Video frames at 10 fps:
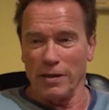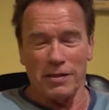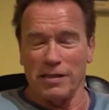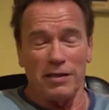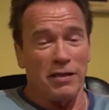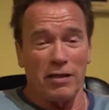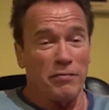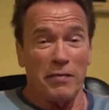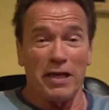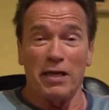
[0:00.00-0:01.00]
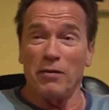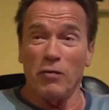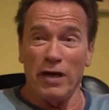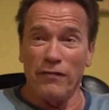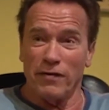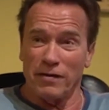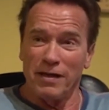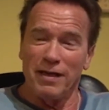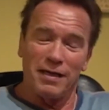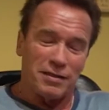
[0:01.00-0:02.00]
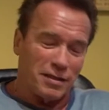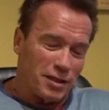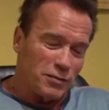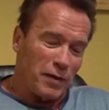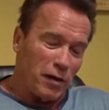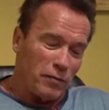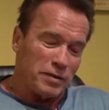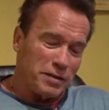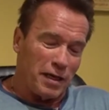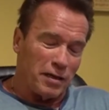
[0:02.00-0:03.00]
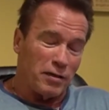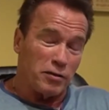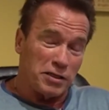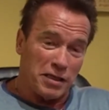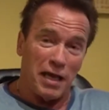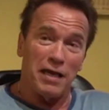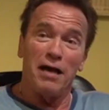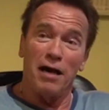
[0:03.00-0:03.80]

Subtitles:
Because then you don't make any more effort. Yep. So that's why I always say, stay